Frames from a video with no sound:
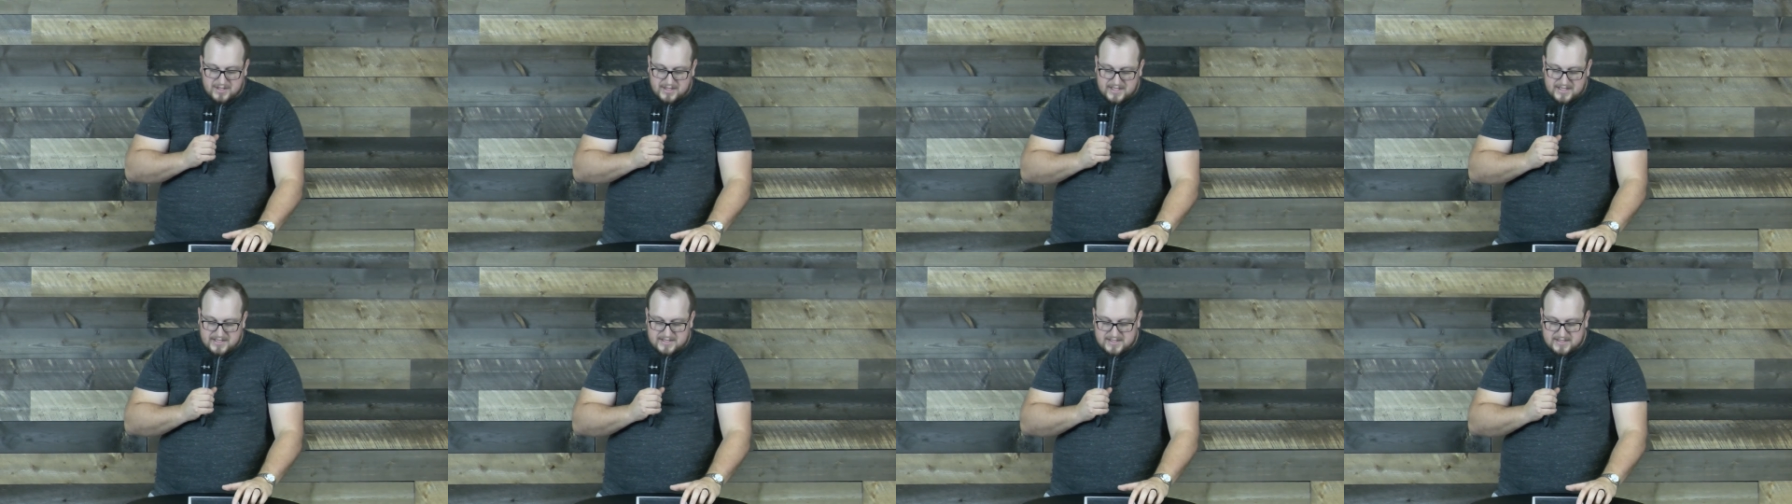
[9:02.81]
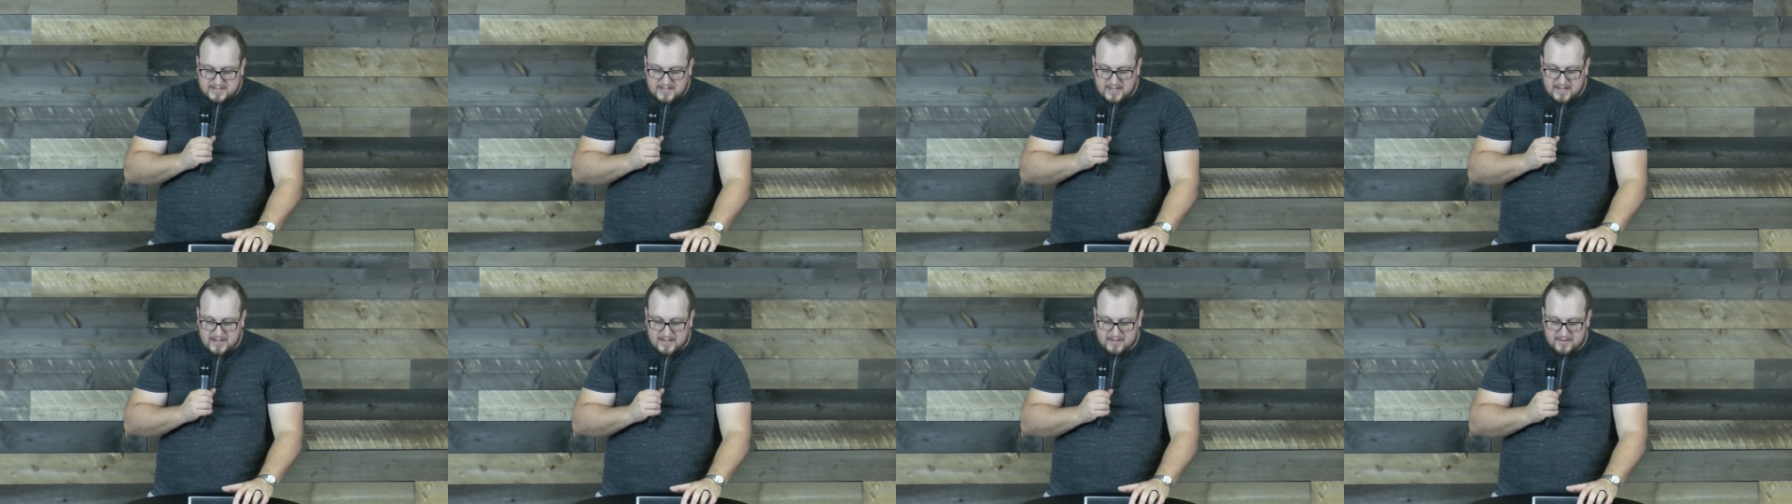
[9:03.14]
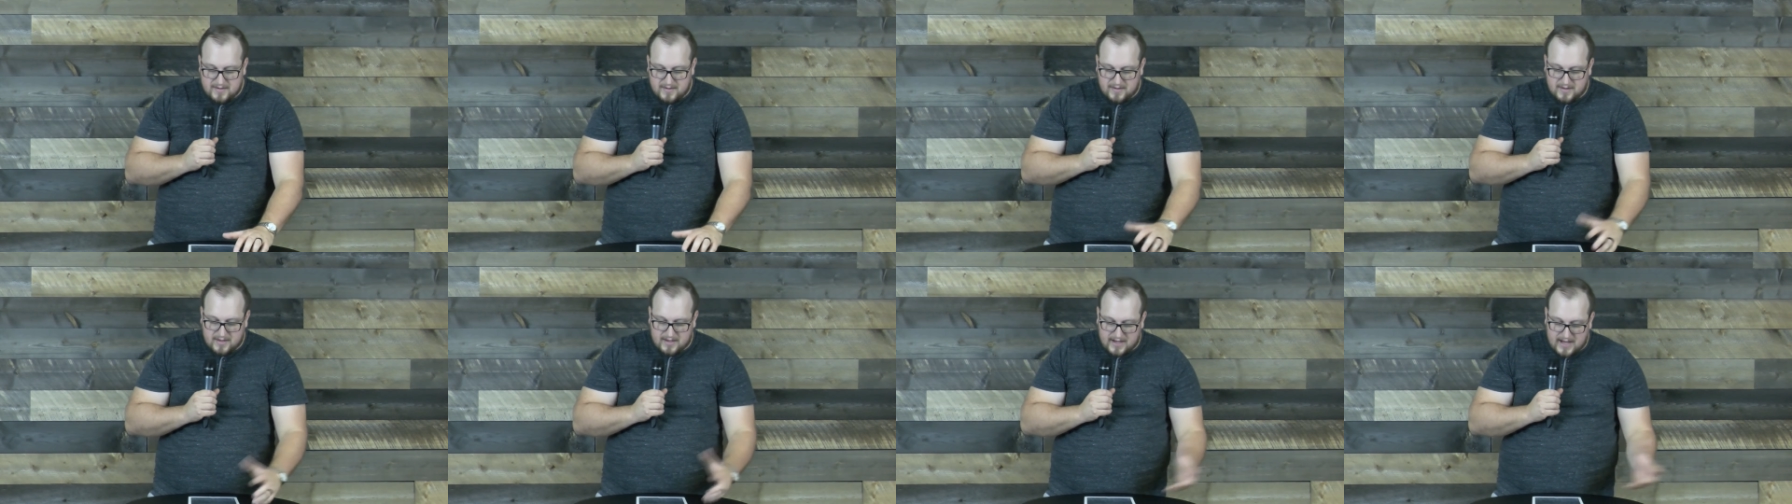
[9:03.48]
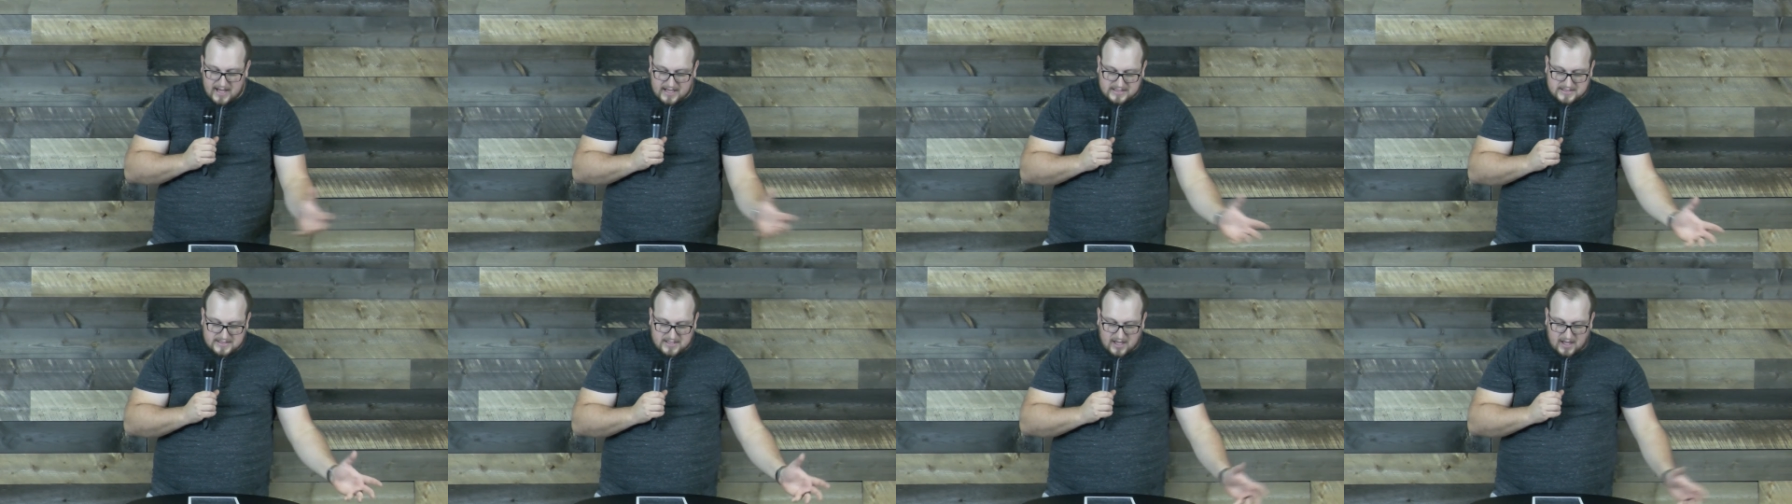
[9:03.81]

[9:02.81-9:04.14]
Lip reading: leads to the next